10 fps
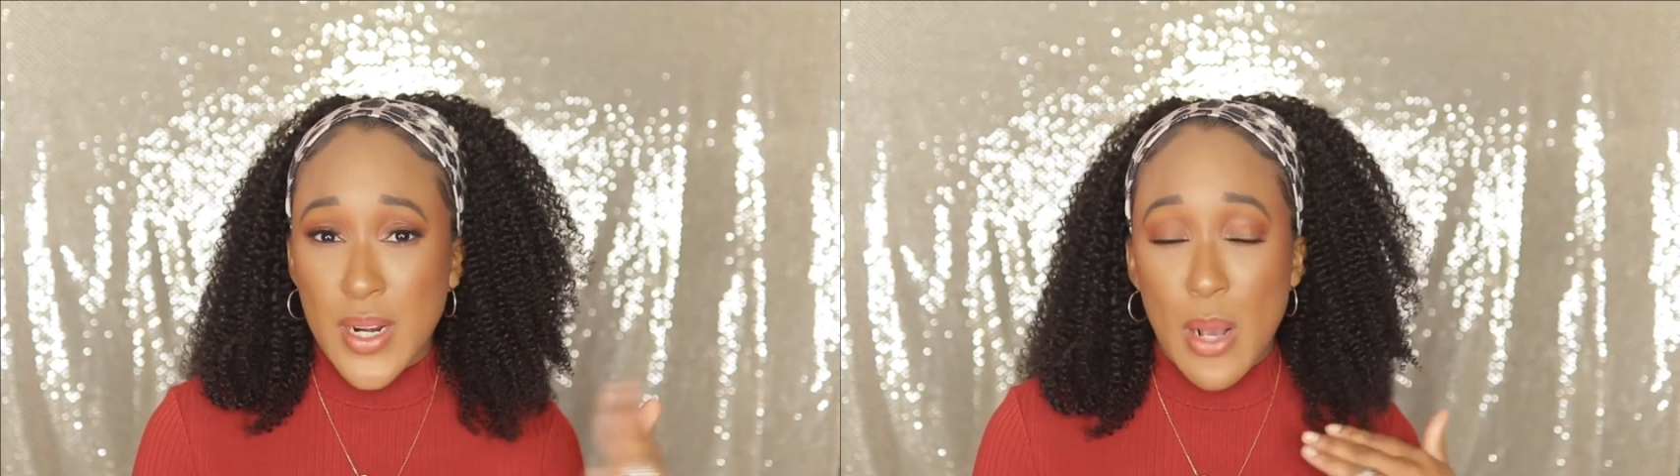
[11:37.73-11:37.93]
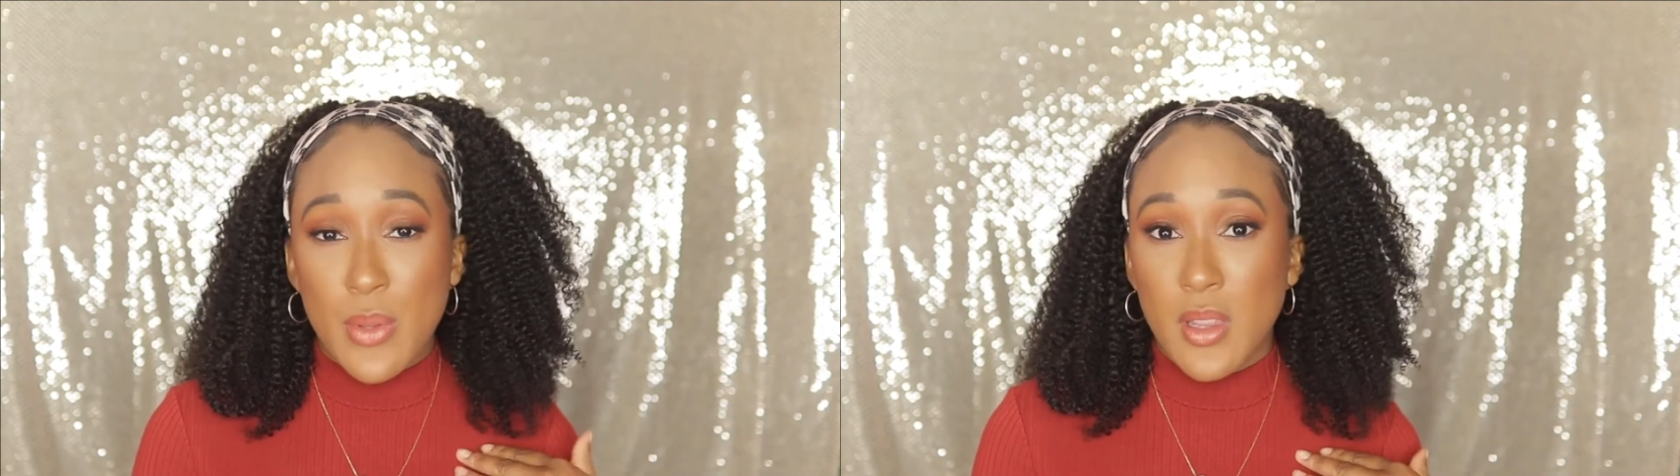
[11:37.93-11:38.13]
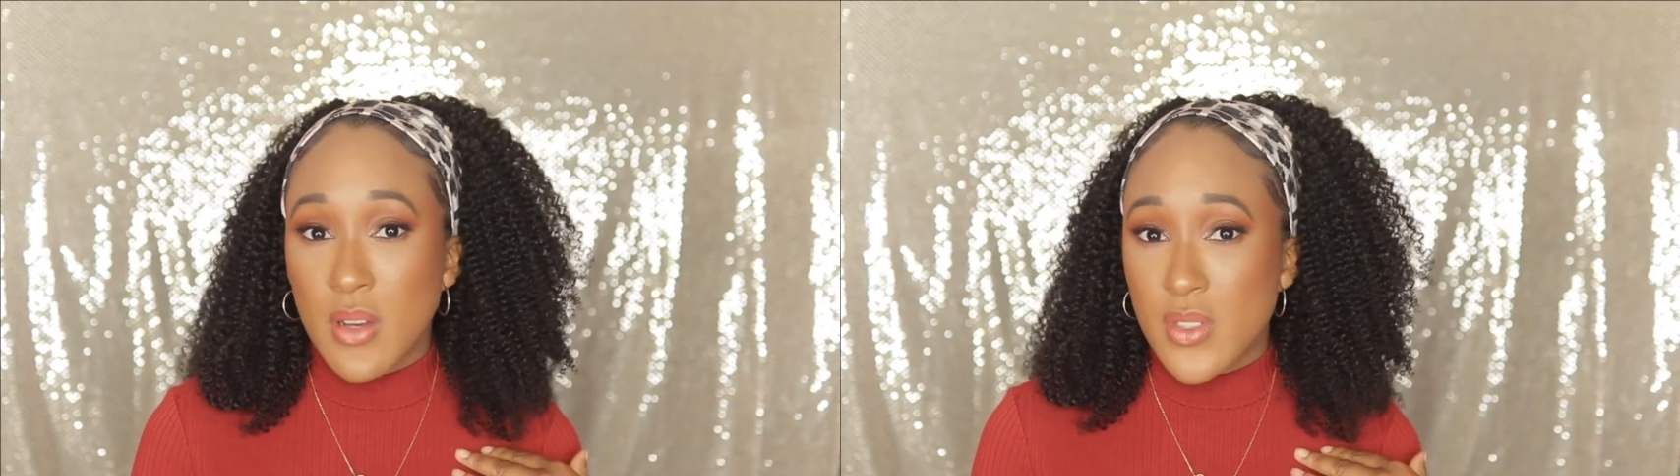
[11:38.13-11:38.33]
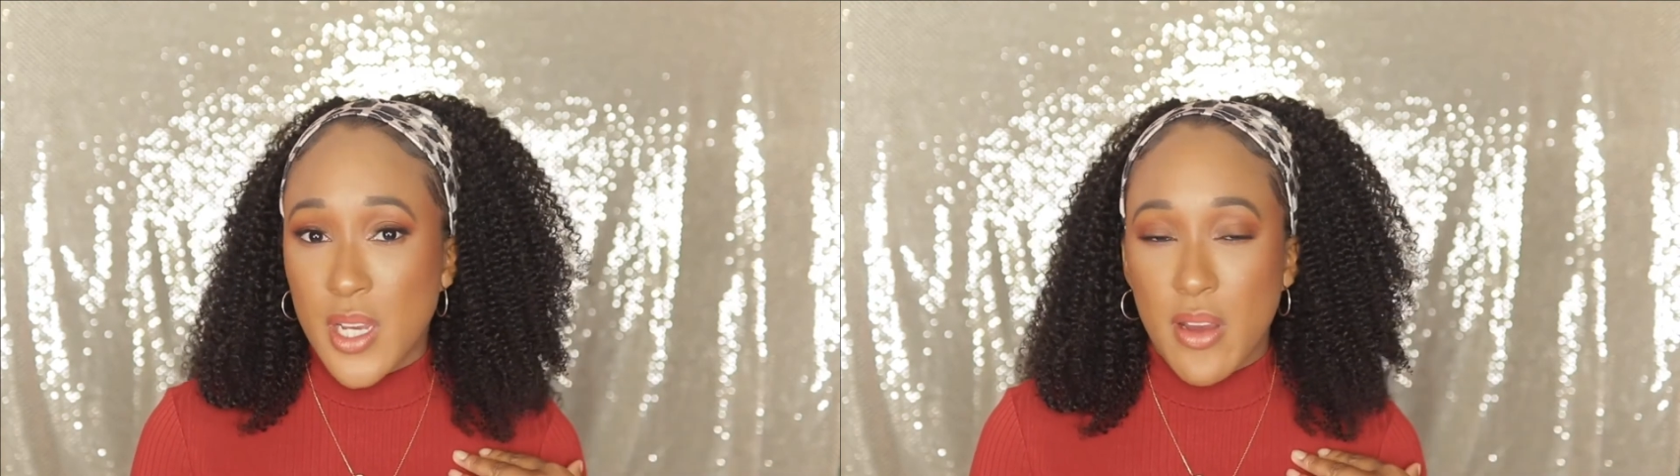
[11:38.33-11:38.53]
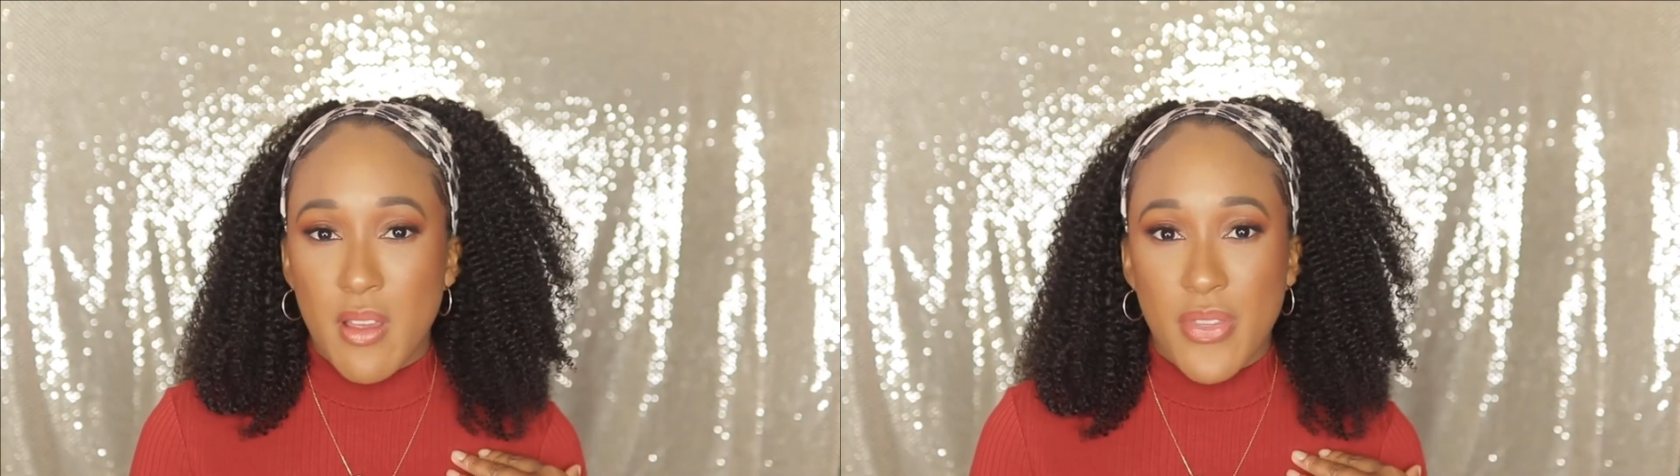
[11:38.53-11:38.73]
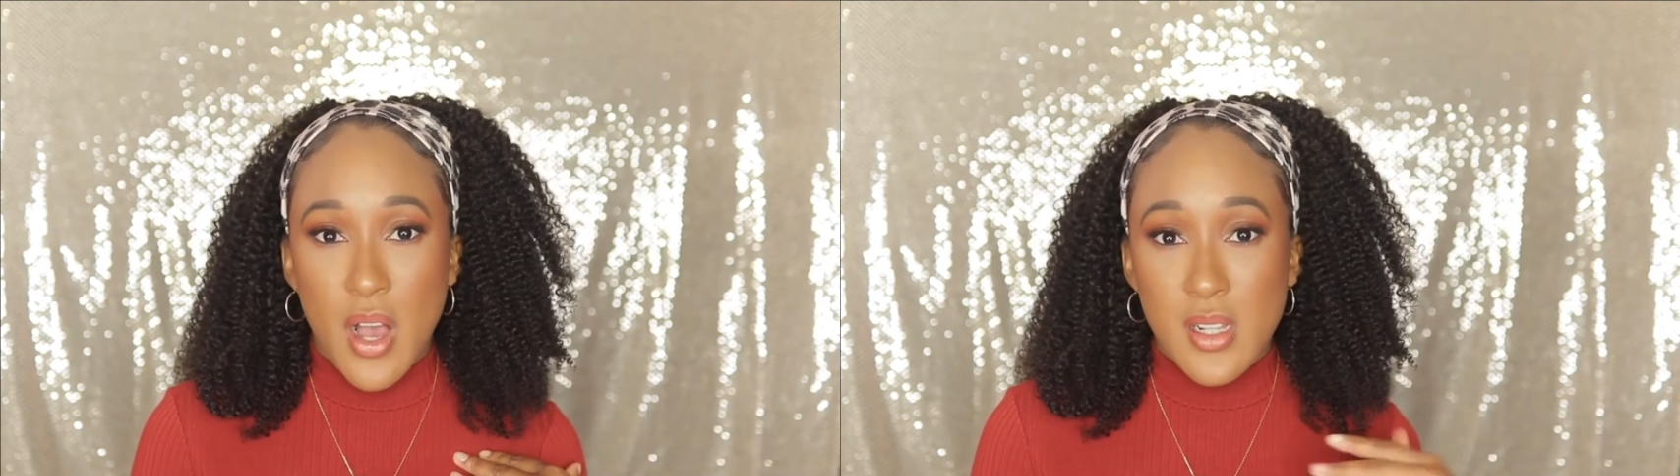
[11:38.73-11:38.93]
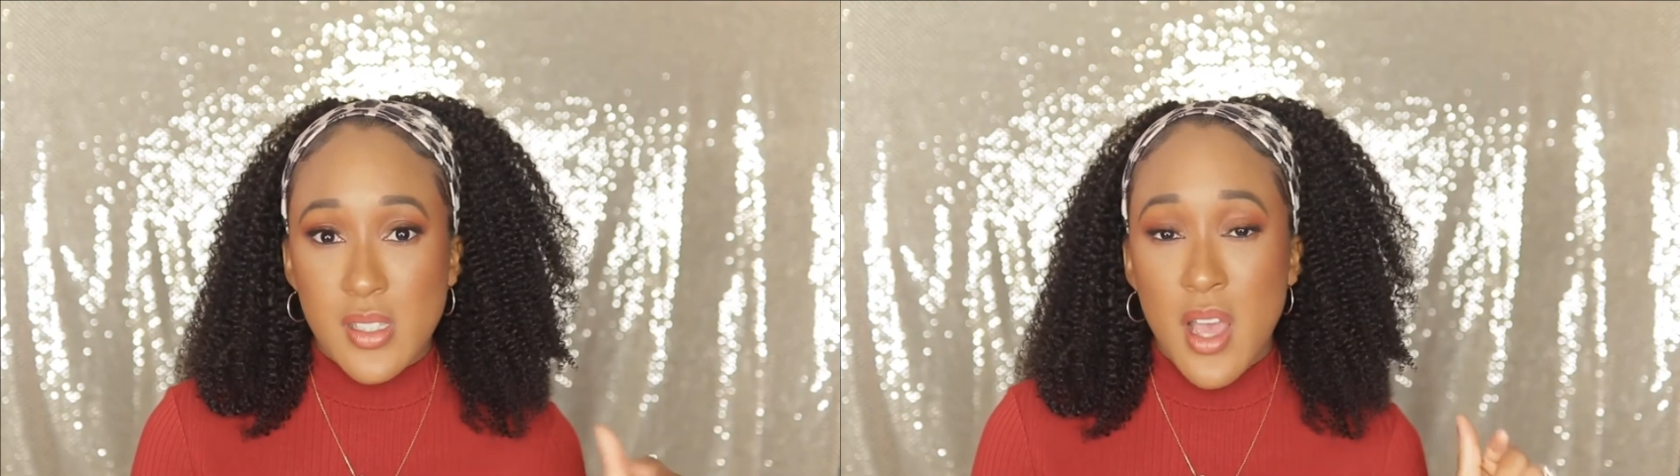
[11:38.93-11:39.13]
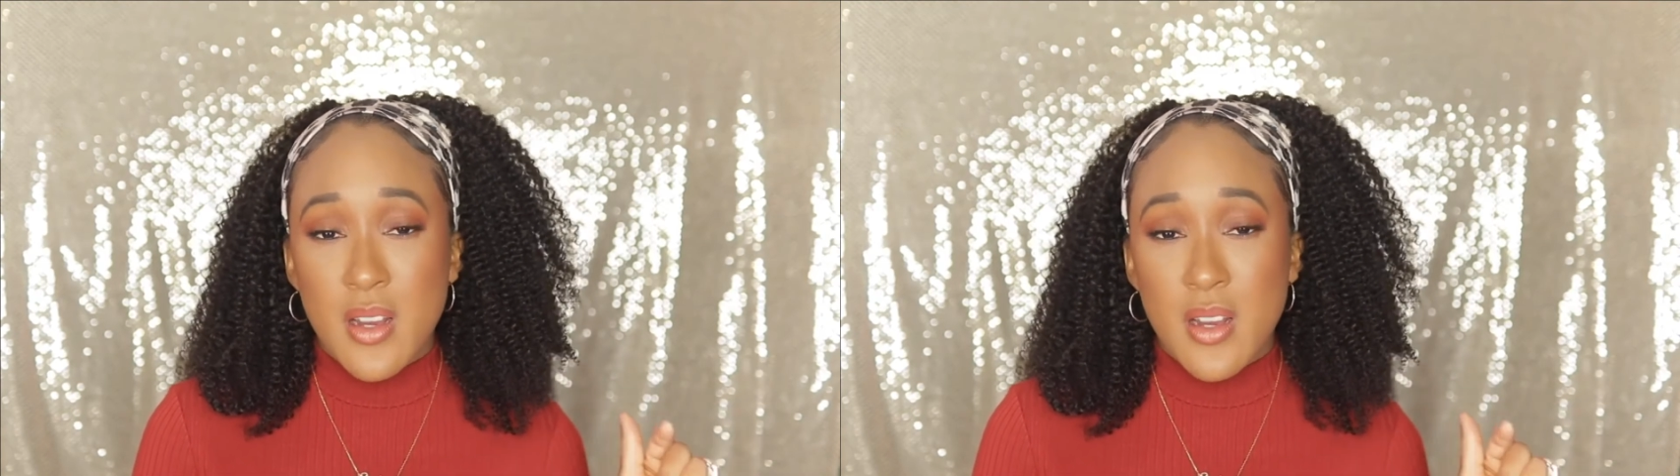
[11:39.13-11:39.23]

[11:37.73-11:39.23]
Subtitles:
I would love to hear your thoughts